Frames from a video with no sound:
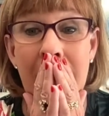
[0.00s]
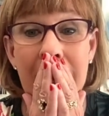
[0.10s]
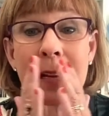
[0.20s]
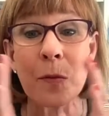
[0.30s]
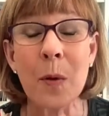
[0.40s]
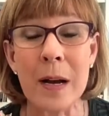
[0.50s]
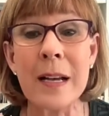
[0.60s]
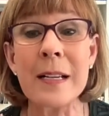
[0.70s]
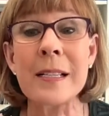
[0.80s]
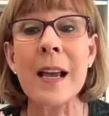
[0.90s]
It
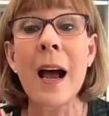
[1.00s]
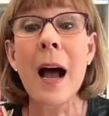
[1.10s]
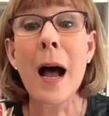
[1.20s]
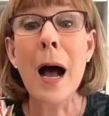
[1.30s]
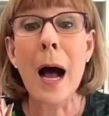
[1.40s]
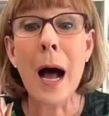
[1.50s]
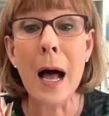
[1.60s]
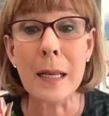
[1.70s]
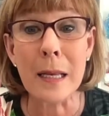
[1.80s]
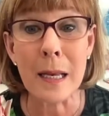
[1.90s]
was
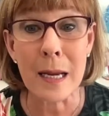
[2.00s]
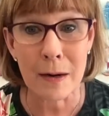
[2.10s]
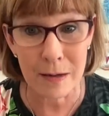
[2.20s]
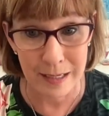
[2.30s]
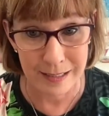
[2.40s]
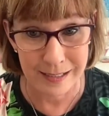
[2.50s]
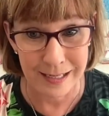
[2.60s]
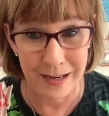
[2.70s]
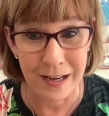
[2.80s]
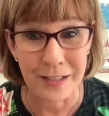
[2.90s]

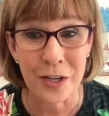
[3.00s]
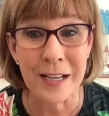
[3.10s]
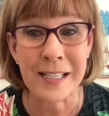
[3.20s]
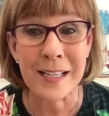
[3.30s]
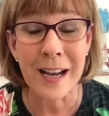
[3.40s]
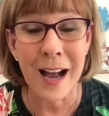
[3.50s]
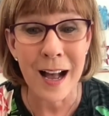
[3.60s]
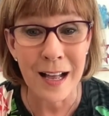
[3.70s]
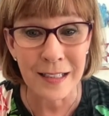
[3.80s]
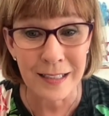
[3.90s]
hilarious. Just
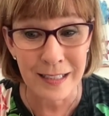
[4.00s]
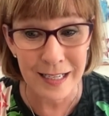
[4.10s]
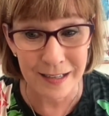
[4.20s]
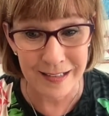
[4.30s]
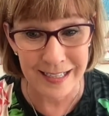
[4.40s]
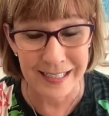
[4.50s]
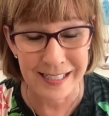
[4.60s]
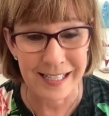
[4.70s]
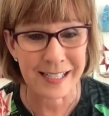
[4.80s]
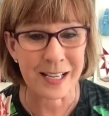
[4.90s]

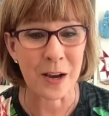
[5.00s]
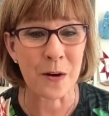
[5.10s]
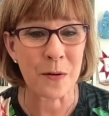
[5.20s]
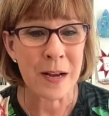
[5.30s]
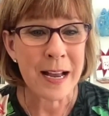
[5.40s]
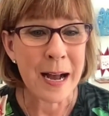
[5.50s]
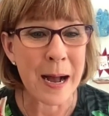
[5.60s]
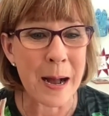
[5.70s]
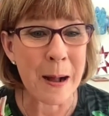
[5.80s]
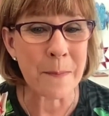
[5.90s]
hilarious. So,
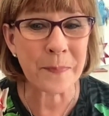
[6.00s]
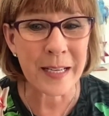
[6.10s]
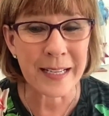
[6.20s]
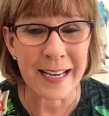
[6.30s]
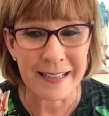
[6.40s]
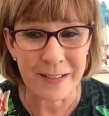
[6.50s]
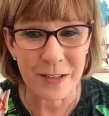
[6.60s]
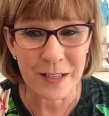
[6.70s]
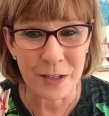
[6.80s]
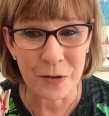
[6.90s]
again,
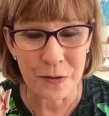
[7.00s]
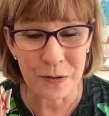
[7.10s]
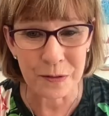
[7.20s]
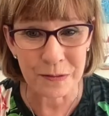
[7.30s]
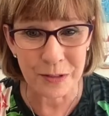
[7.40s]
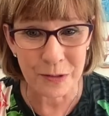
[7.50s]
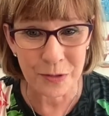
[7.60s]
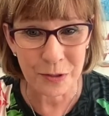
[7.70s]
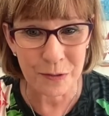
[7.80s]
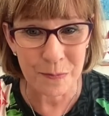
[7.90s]
Google,
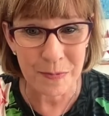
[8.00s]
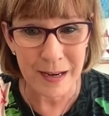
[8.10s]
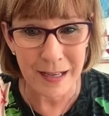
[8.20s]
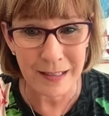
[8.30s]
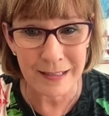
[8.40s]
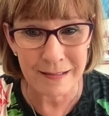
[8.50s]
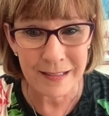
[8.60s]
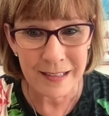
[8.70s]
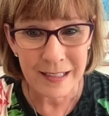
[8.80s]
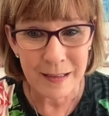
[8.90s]
YouTube, Ellen,
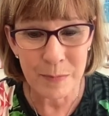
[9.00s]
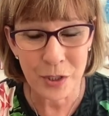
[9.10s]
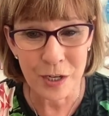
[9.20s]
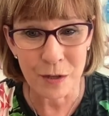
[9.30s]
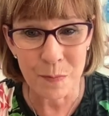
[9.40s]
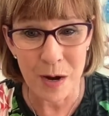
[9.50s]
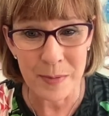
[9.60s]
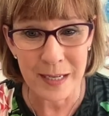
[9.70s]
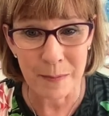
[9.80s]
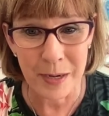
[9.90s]
Michelle
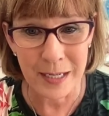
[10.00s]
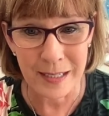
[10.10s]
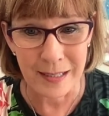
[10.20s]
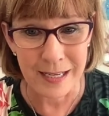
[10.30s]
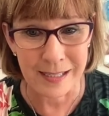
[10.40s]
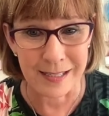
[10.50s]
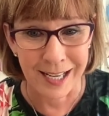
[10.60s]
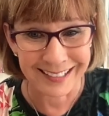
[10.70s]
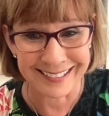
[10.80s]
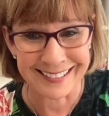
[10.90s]
Obama, get painting lessons.